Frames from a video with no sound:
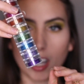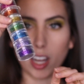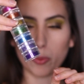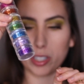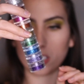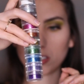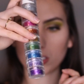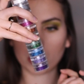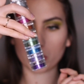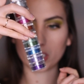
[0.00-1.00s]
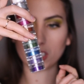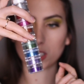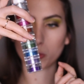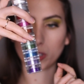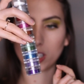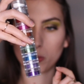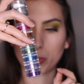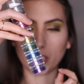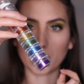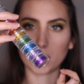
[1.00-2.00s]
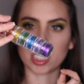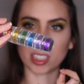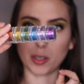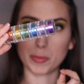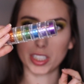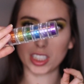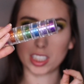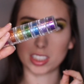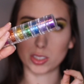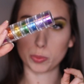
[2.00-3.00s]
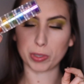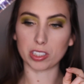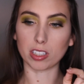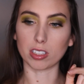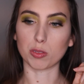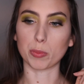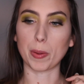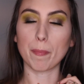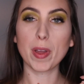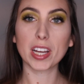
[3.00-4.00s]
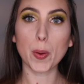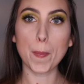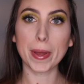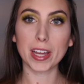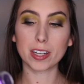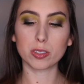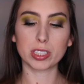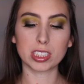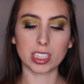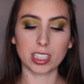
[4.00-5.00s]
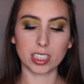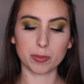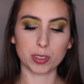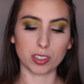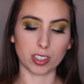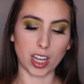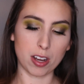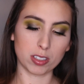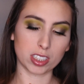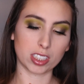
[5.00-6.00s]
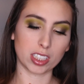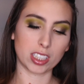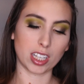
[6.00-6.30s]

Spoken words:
I would use green as well, but it's empty because it spilled all over my makeup bag one time, so that was a good